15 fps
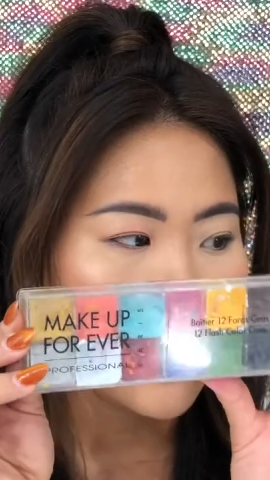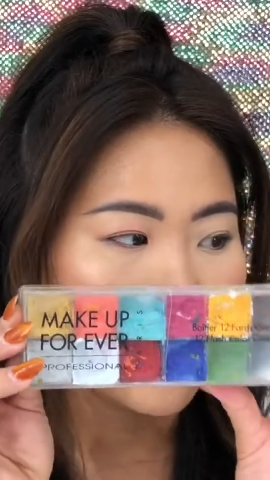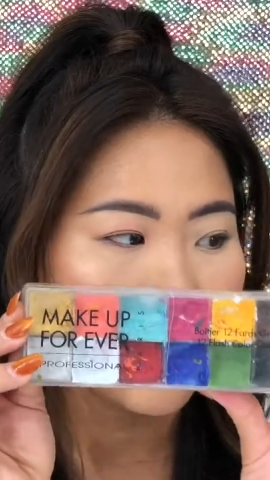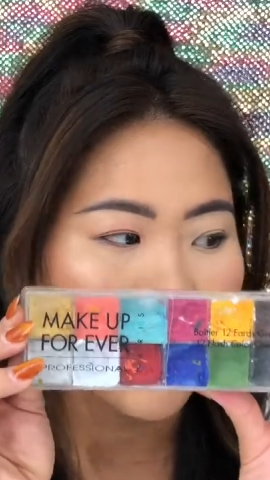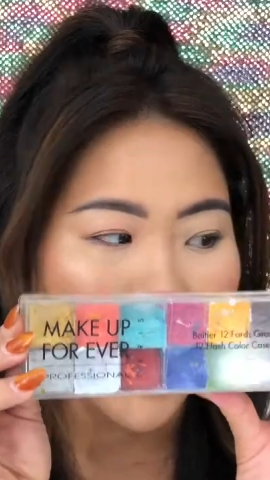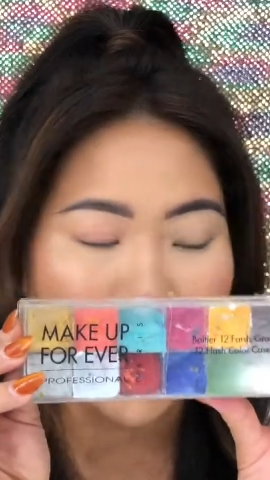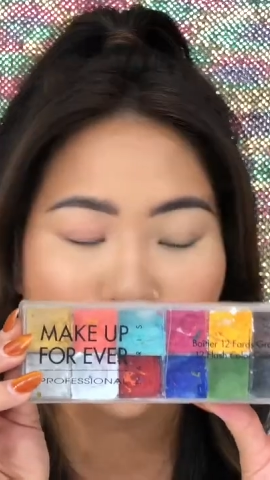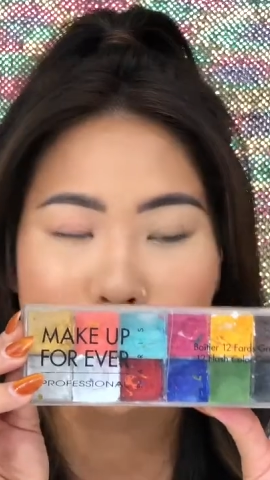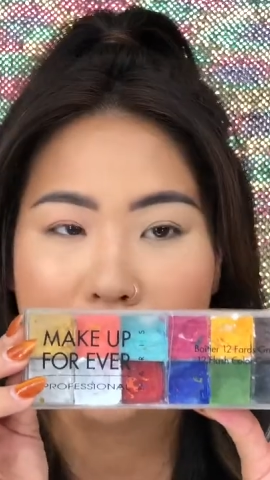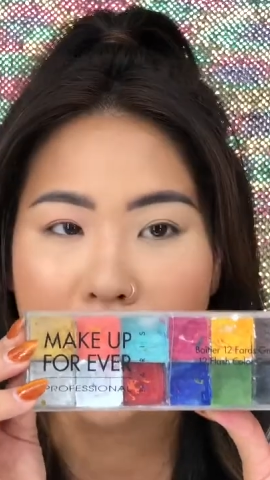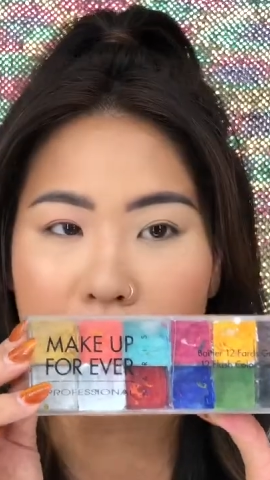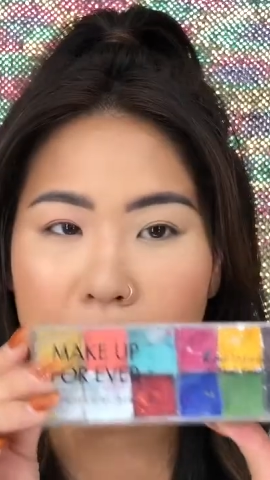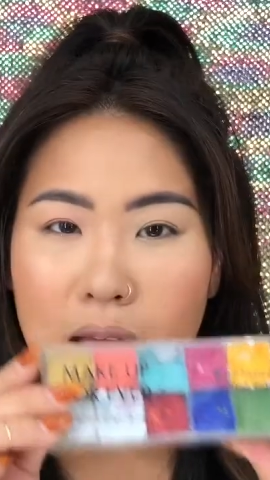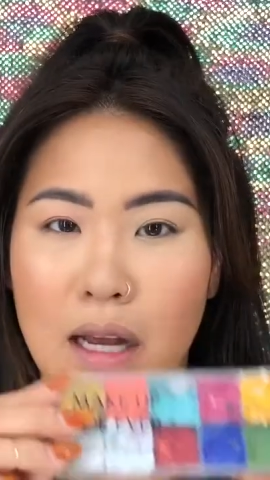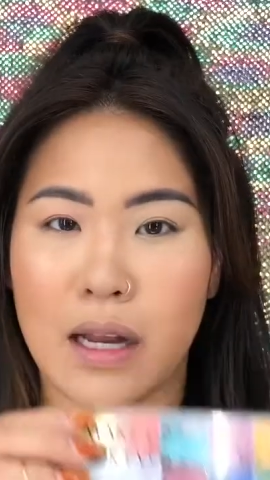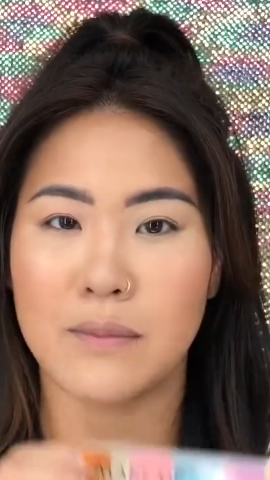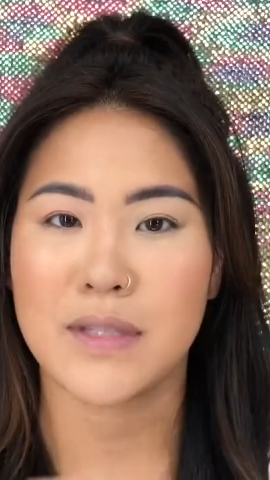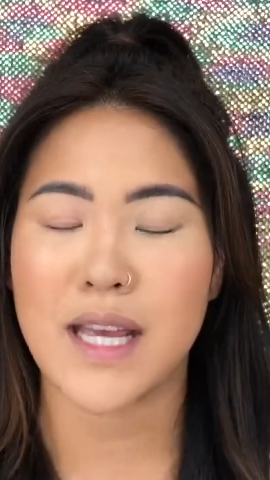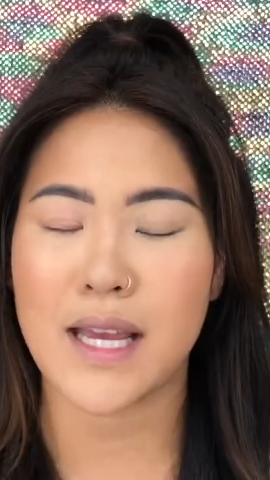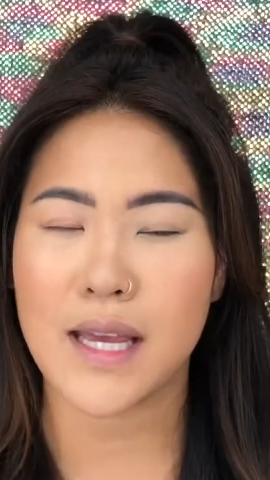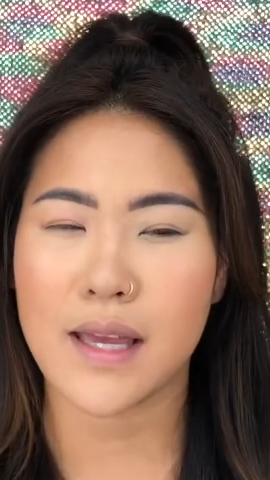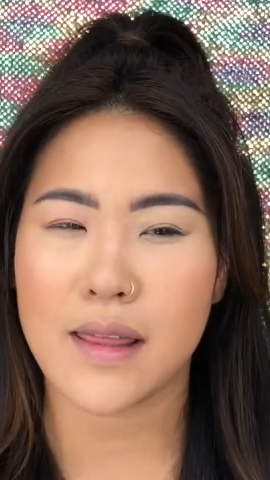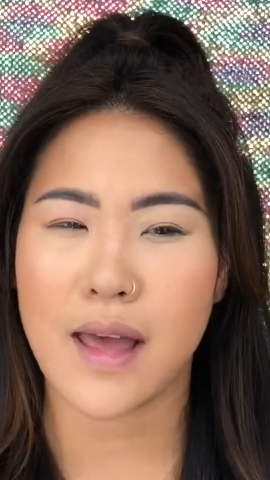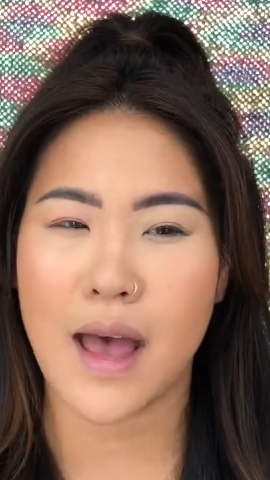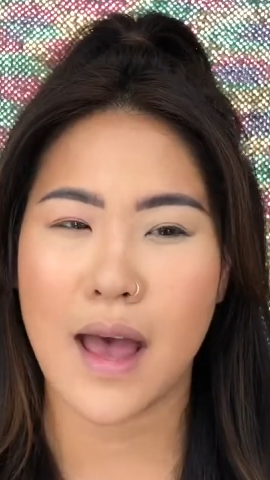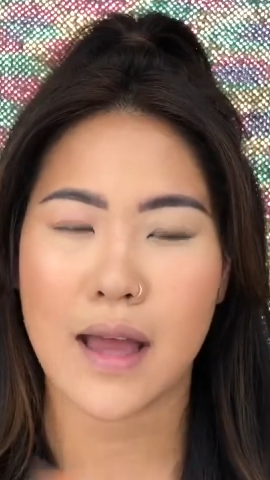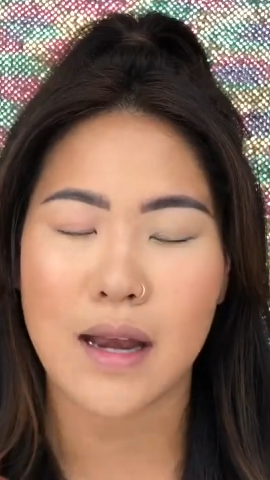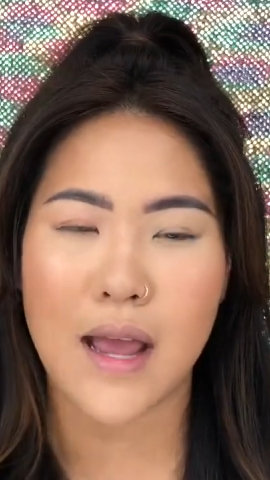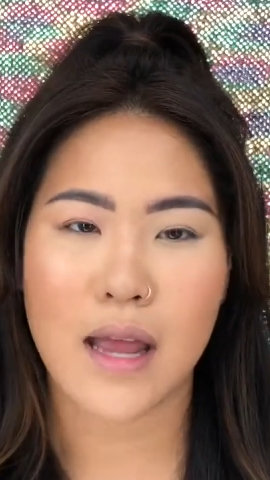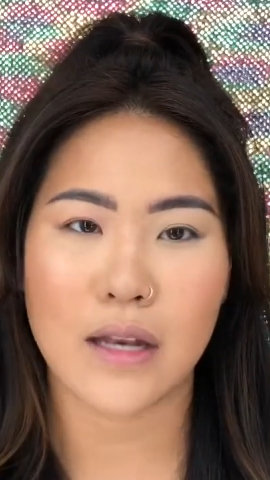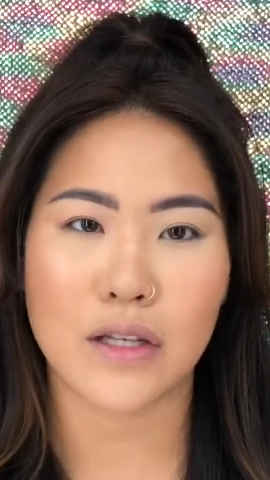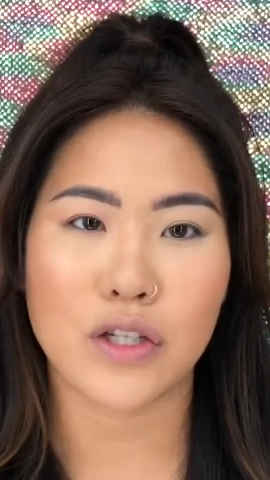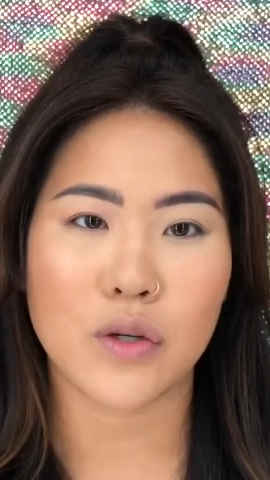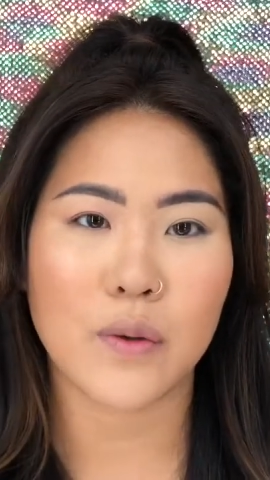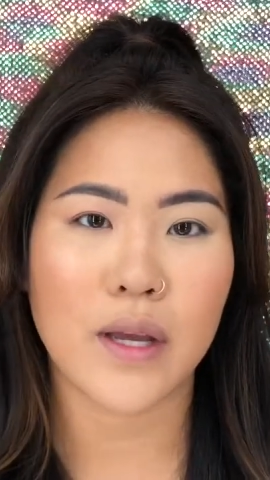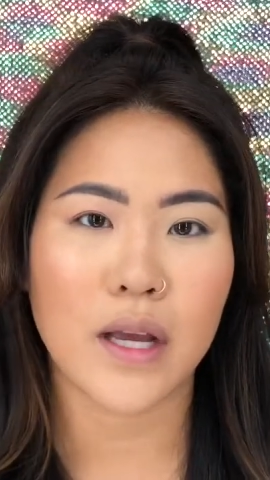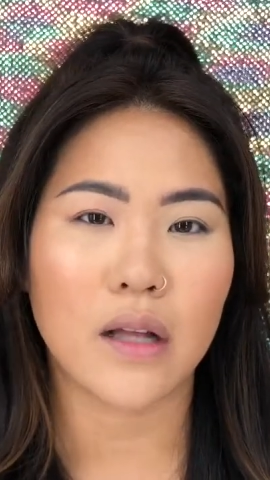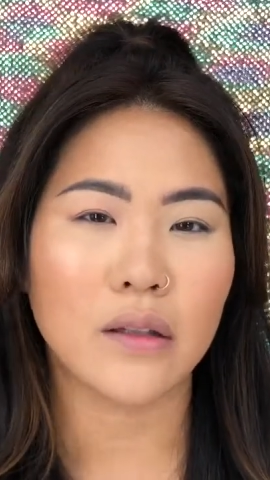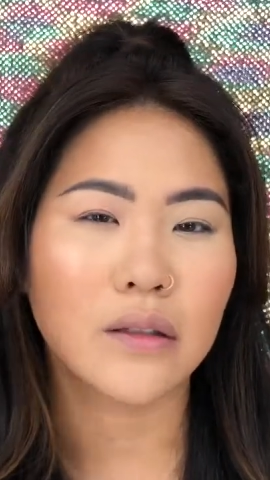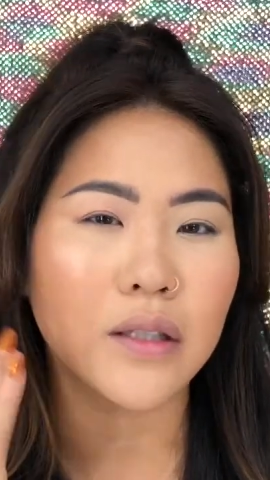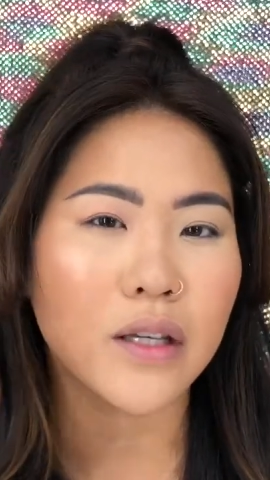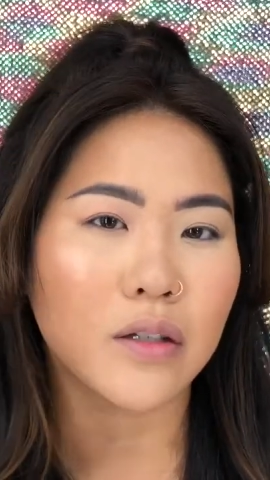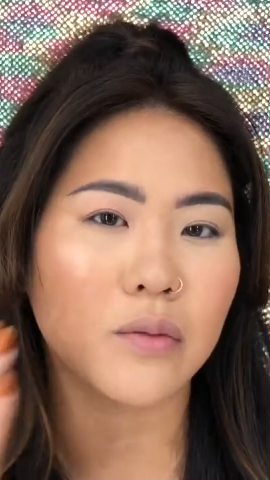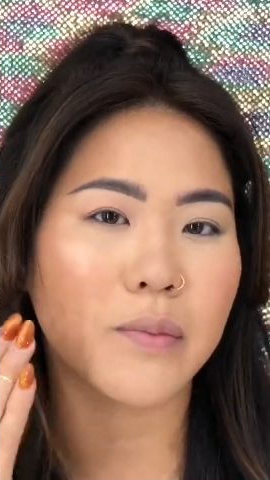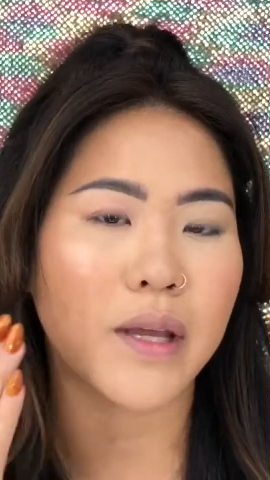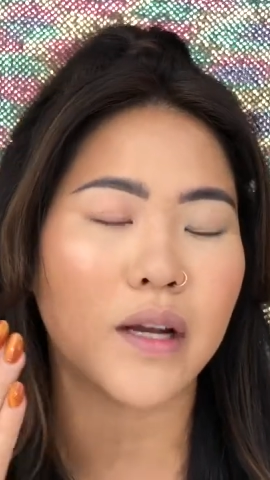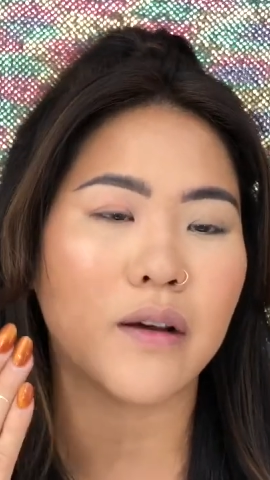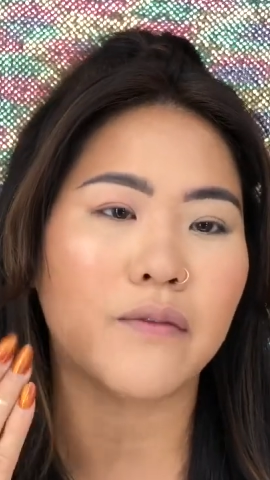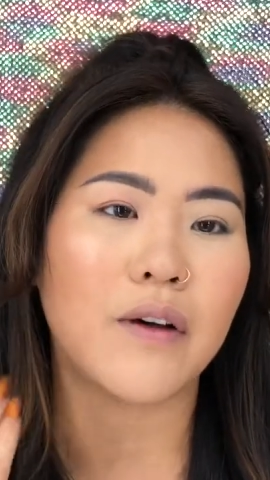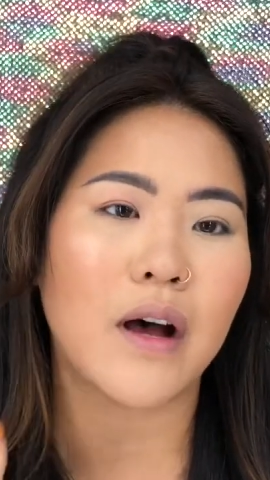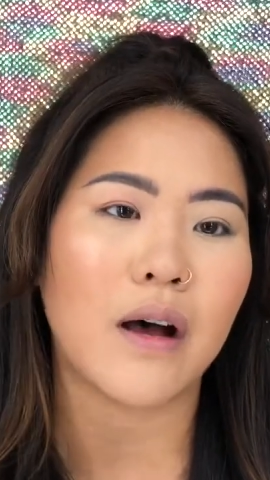Flash palette, and I'm taking that and doing a little bit of